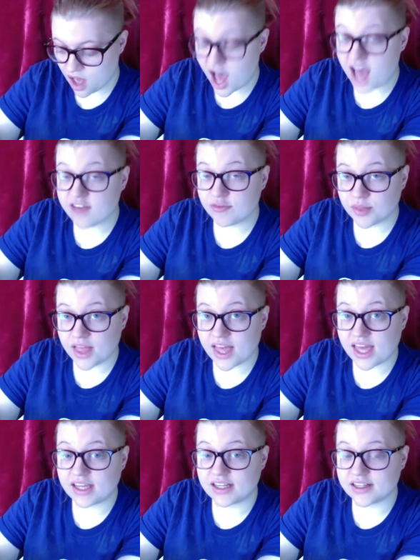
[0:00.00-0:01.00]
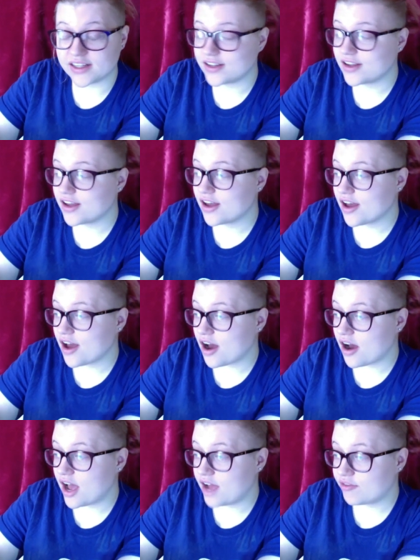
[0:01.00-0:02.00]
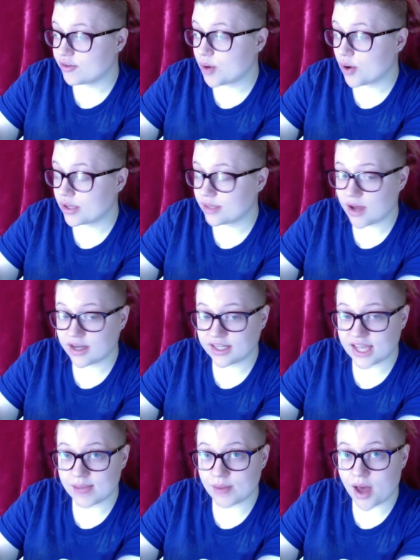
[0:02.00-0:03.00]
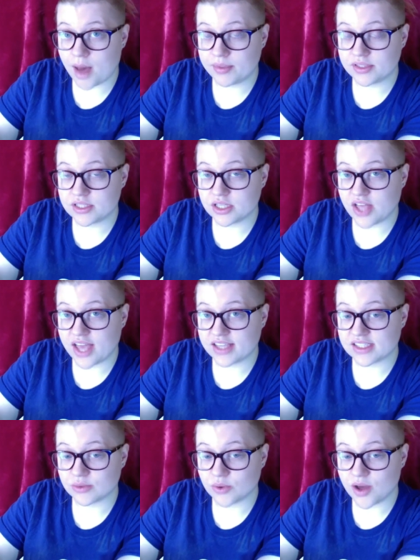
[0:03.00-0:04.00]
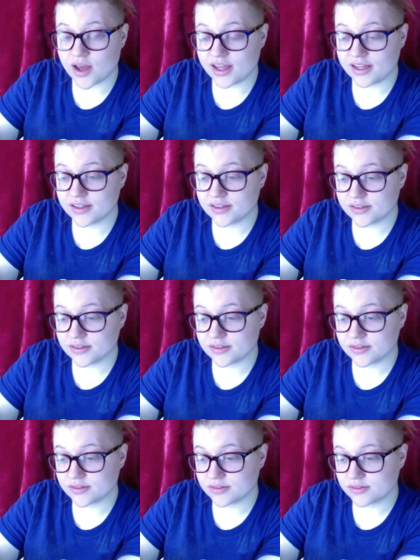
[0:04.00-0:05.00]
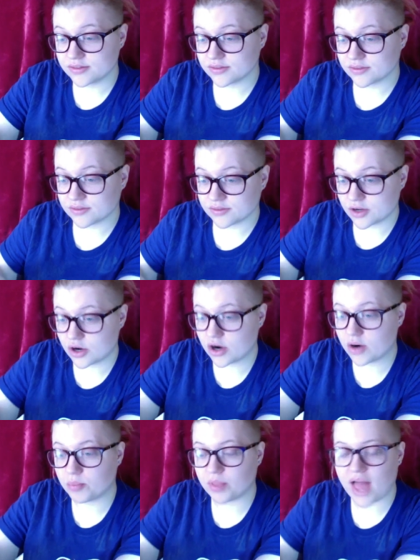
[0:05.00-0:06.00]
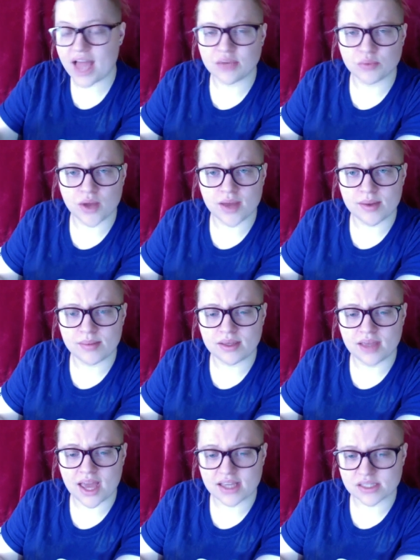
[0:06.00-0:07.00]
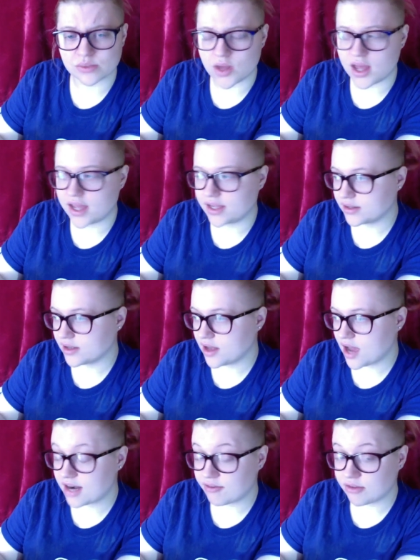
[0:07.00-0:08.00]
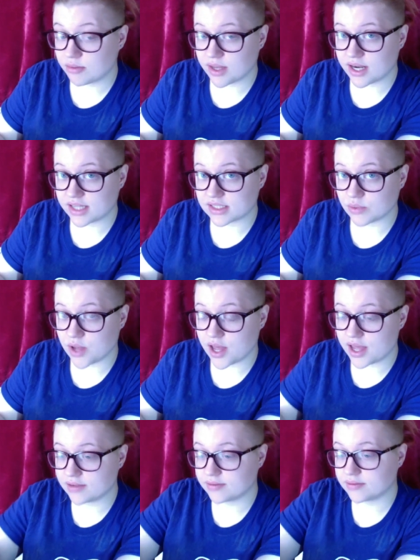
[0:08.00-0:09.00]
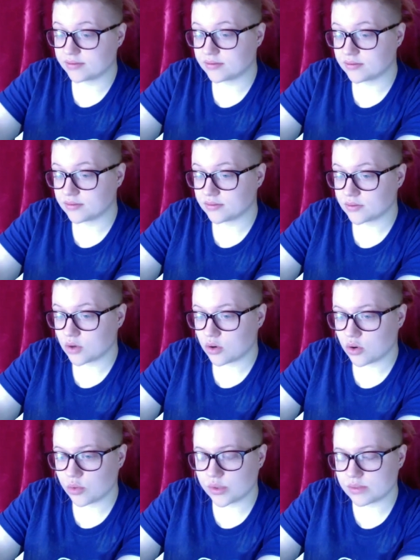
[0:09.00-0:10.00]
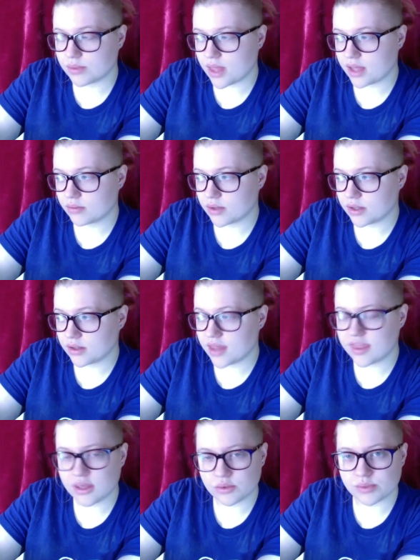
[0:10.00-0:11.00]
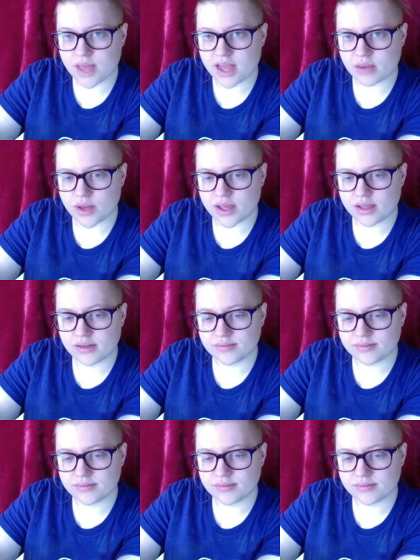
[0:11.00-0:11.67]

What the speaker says: I've played every Pokemon game up until X and Y. Or Black and White, maybe X and Y. I definitely played X and Y. Or was it Black and White? I think it was Black and White.